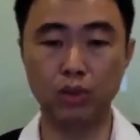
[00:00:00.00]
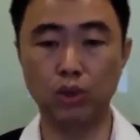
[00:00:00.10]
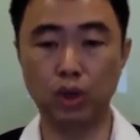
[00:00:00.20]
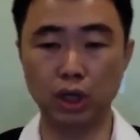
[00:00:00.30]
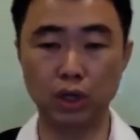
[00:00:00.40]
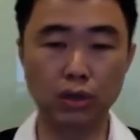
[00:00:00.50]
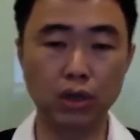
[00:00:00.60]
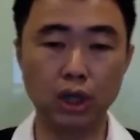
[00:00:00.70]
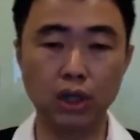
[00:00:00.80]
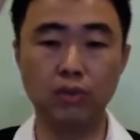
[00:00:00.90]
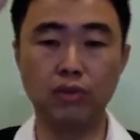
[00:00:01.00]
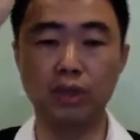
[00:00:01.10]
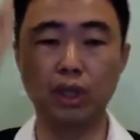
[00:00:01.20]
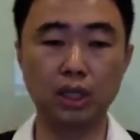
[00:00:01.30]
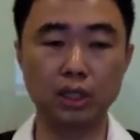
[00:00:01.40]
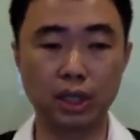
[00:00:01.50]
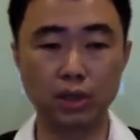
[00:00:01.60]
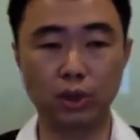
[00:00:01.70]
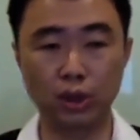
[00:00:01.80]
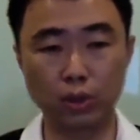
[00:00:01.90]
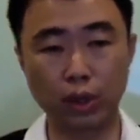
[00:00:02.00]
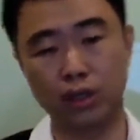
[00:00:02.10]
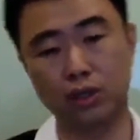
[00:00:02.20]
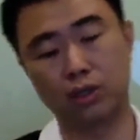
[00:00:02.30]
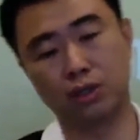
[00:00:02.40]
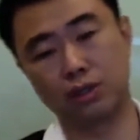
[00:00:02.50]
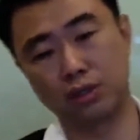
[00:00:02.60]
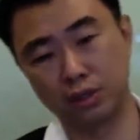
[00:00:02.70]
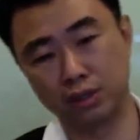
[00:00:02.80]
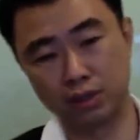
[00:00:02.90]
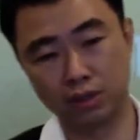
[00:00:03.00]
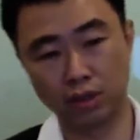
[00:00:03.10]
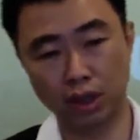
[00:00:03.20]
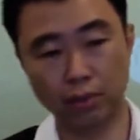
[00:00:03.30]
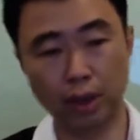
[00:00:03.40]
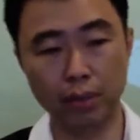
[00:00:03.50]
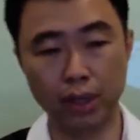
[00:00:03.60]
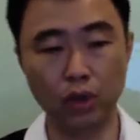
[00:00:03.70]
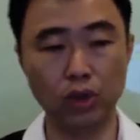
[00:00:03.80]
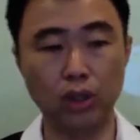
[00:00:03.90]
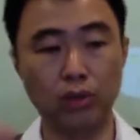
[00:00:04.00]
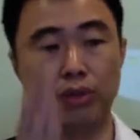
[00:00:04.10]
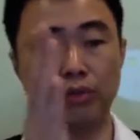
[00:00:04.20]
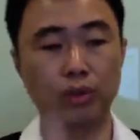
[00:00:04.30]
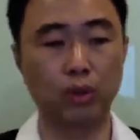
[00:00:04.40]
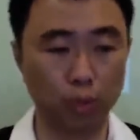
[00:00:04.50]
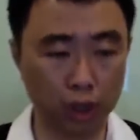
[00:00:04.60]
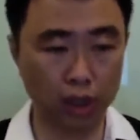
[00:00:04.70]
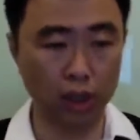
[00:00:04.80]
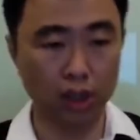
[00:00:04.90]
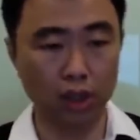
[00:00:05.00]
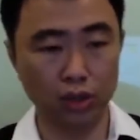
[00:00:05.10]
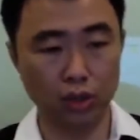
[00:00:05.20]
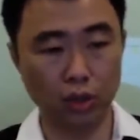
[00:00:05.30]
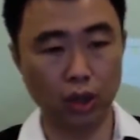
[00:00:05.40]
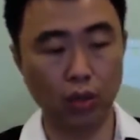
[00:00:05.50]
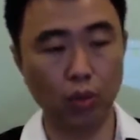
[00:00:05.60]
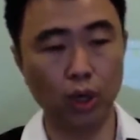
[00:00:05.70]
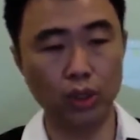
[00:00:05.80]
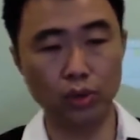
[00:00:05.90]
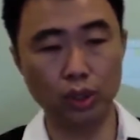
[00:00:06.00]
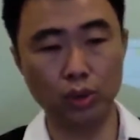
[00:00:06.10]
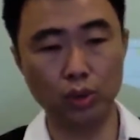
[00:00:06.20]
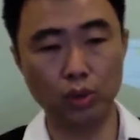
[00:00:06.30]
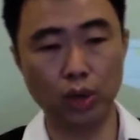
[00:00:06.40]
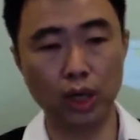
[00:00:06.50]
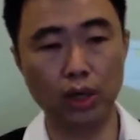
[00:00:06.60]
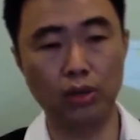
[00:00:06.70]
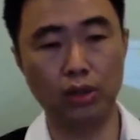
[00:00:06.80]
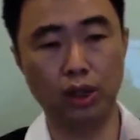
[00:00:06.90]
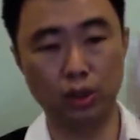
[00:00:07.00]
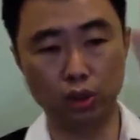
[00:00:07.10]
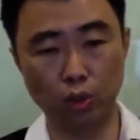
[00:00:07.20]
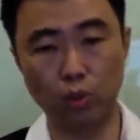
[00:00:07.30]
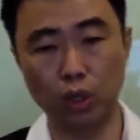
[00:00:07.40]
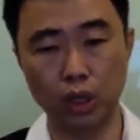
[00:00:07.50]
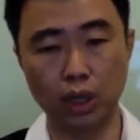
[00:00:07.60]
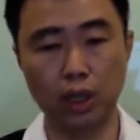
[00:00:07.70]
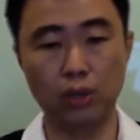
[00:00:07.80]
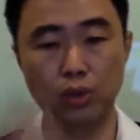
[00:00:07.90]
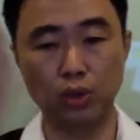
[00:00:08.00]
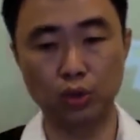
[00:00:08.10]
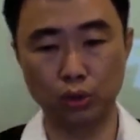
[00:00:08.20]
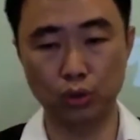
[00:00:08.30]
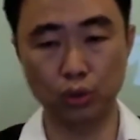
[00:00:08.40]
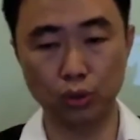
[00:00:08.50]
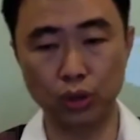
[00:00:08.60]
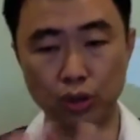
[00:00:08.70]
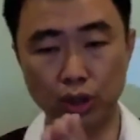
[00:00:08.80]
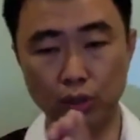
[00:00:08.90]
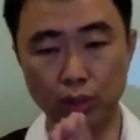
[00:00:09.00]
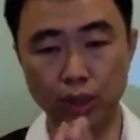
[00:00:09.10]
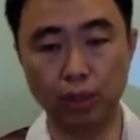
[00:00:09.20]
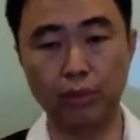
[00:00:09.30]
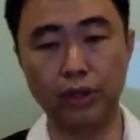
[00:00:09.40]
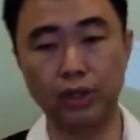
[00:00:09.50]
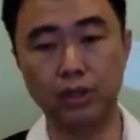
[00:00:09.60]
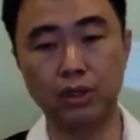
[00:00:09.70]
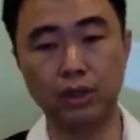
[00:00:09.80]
do not agree with the thing that you are doing. Okay, public don't agree with your work. So what you need to do right now is that your work and also your social need to be separated.